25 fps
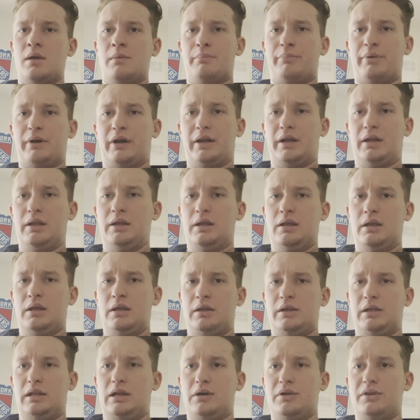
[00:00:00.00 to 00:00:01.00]
But,
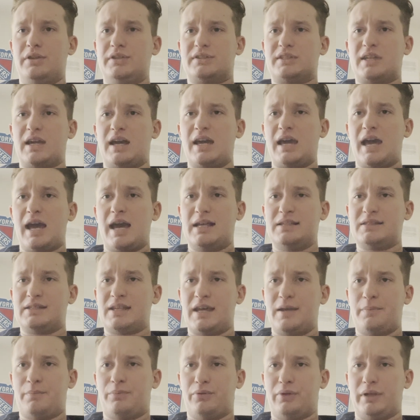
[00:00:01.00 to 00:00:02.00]
you know, this guy has
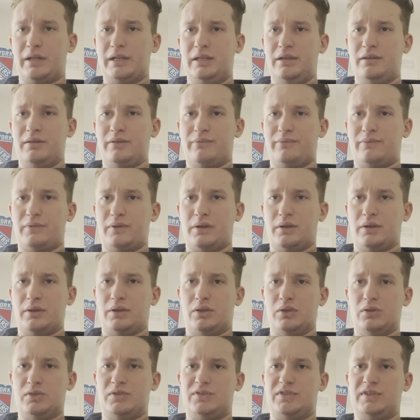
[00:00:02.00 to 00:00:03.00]
had plenty of
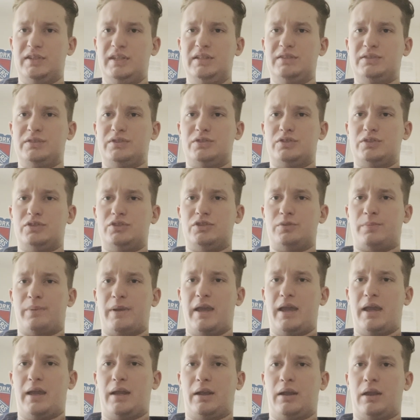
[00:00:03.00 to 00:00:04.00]
good seasons in
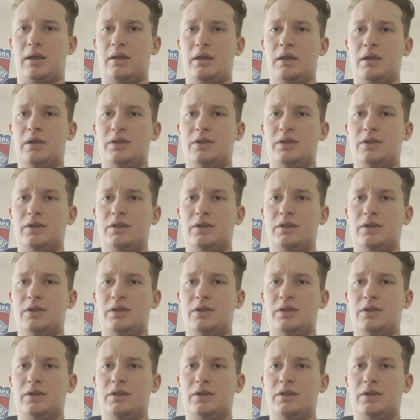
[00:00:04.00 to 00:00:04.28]
Japan.